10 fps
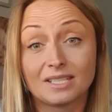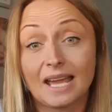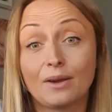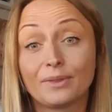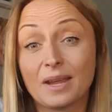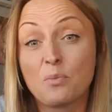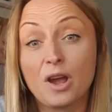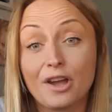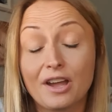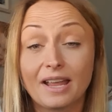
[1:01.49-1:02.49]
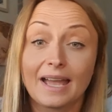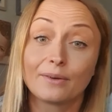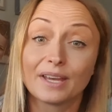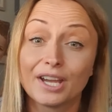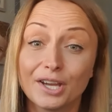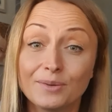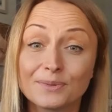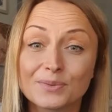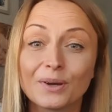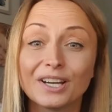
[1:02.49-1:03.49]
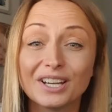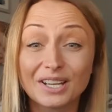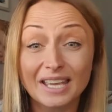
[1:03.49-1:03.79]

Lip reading: how they work, how their homes work.